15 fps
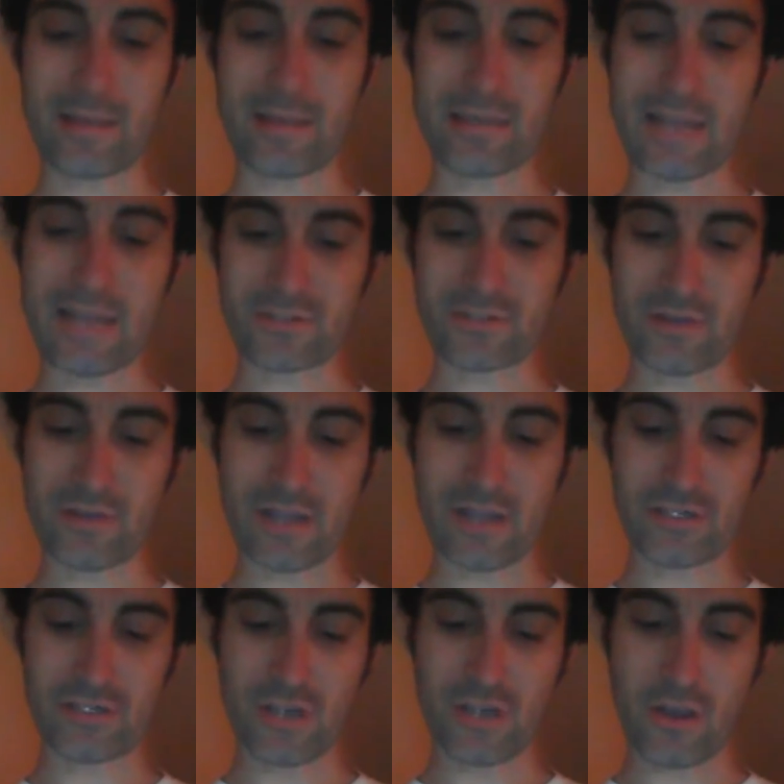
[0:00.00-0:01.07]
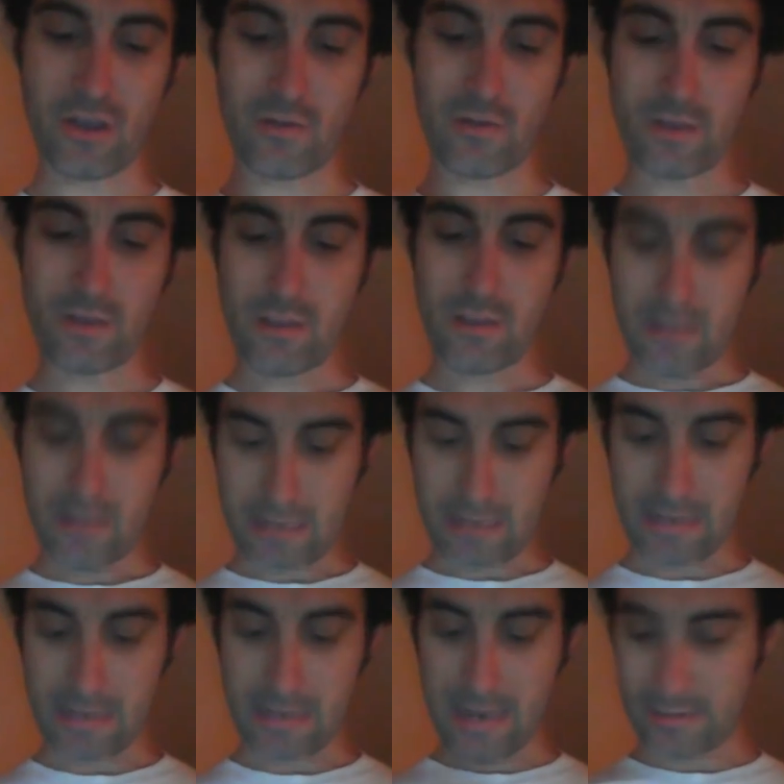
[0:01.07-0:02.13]
yesterday's show. And
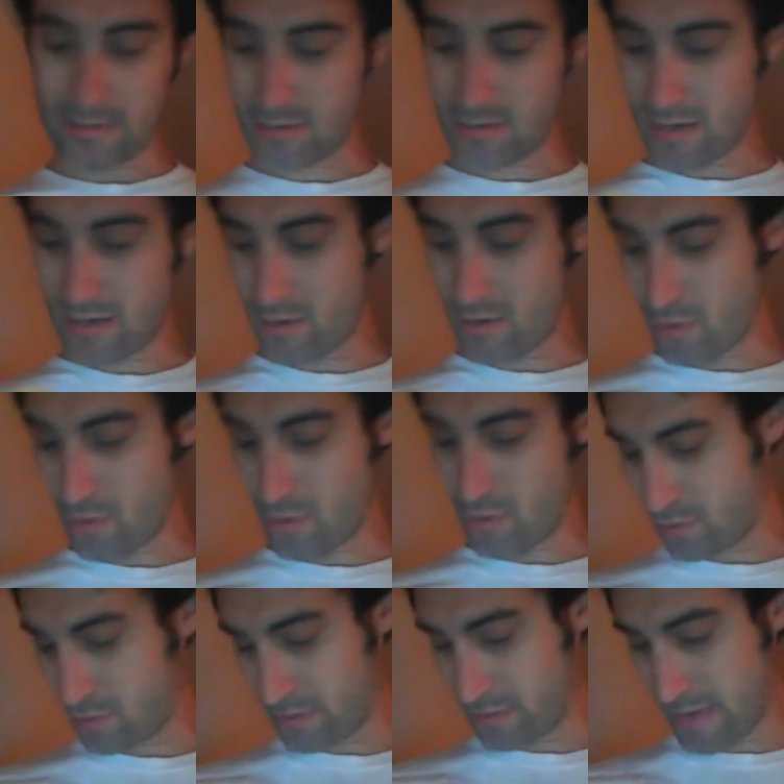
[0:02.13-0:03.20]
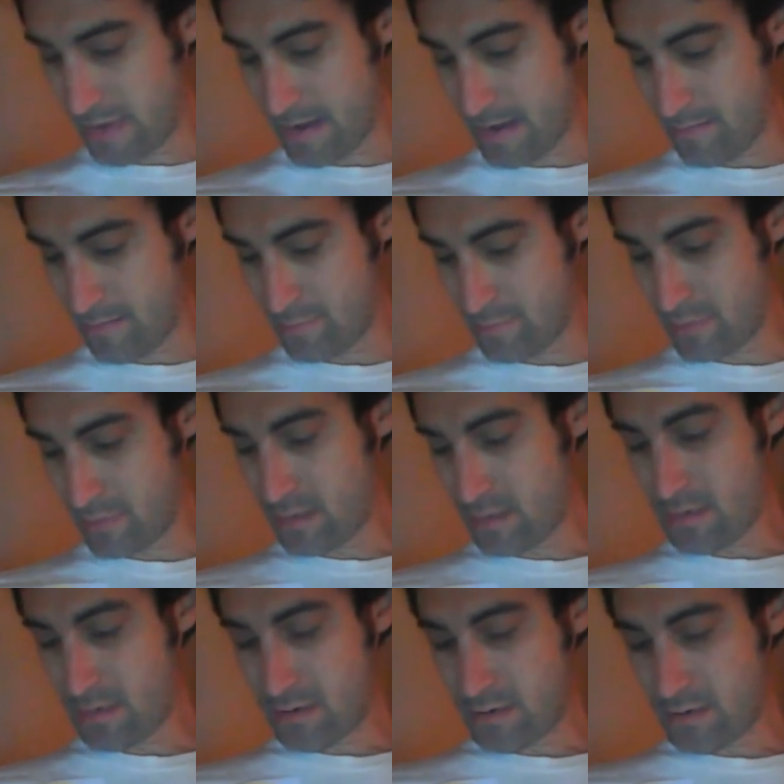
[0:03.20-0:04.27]
again, so yeah, All Good Lab.
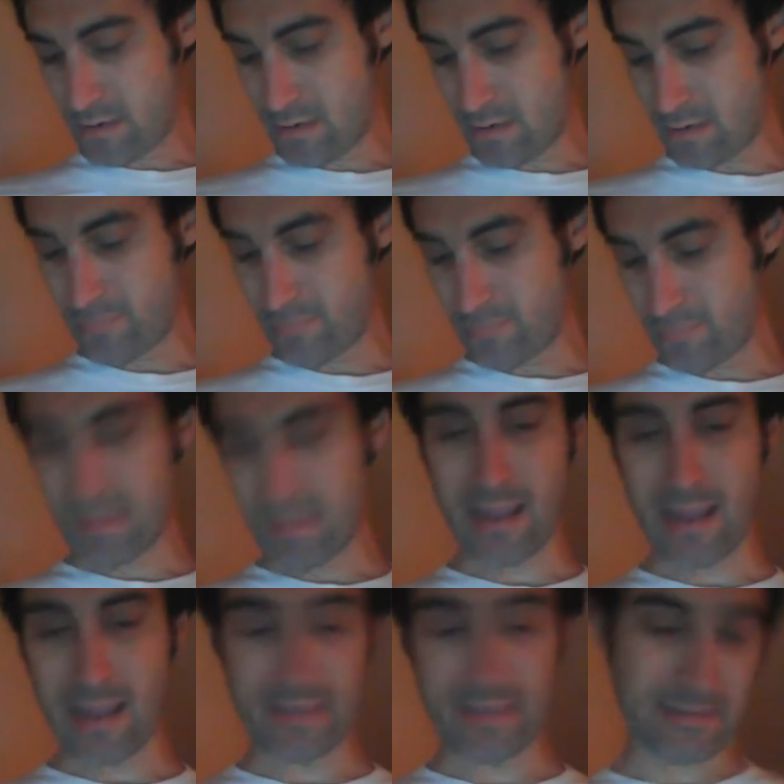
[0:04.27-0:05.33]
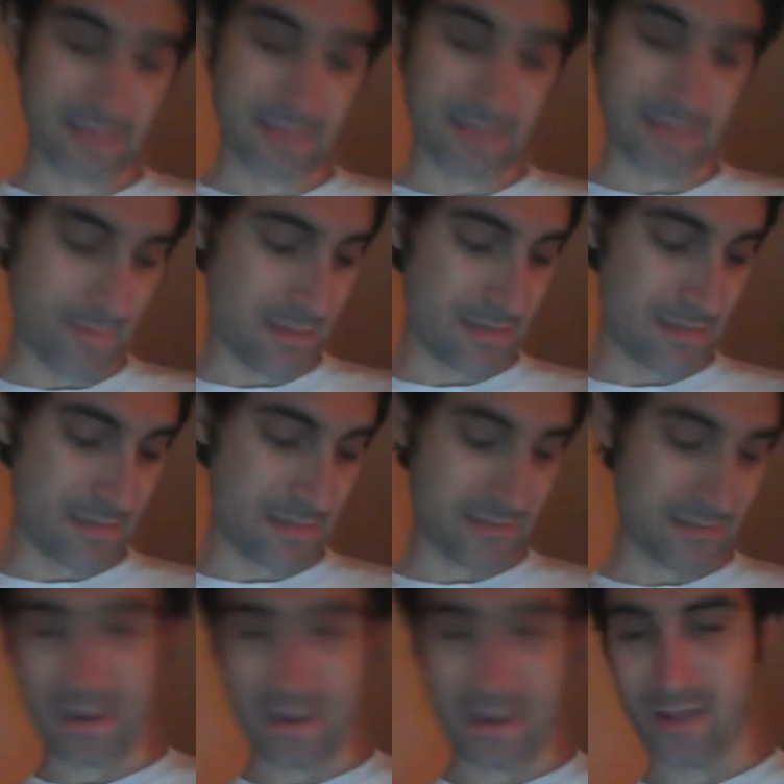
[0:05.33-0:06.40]
They sent me this in the
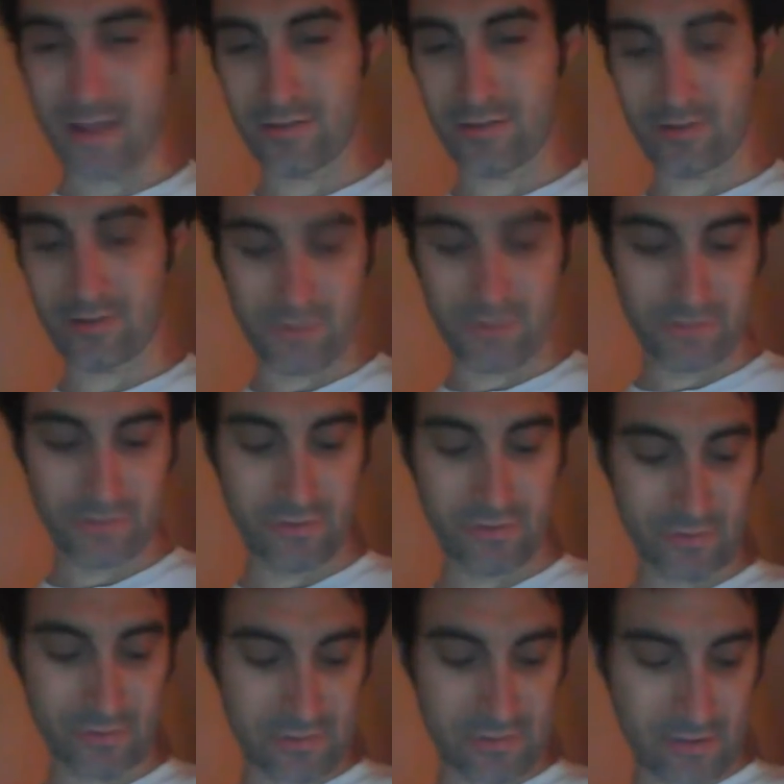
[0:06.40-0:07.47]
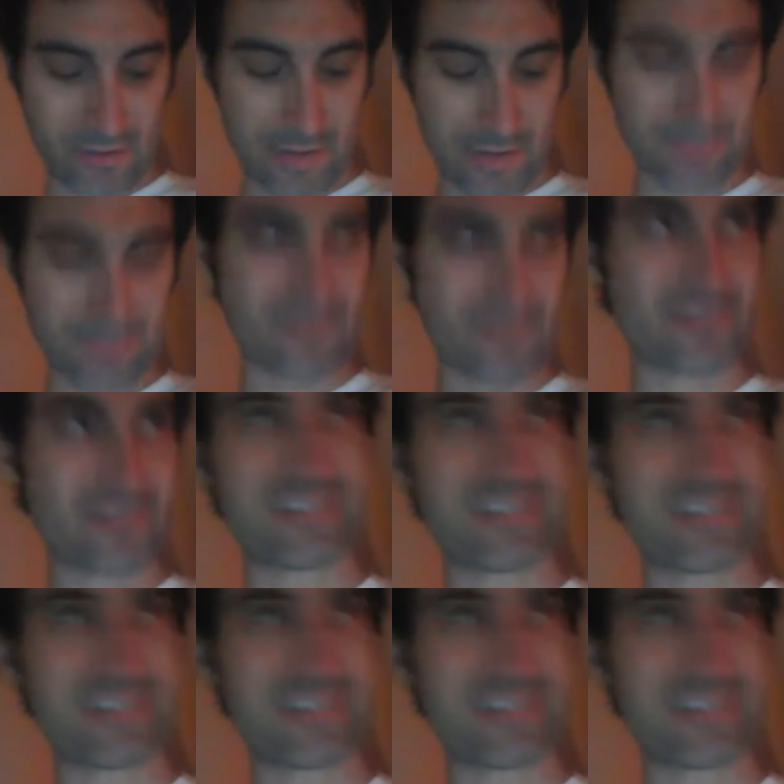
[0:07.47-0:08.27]
mail. They're good dudes. They're hipsters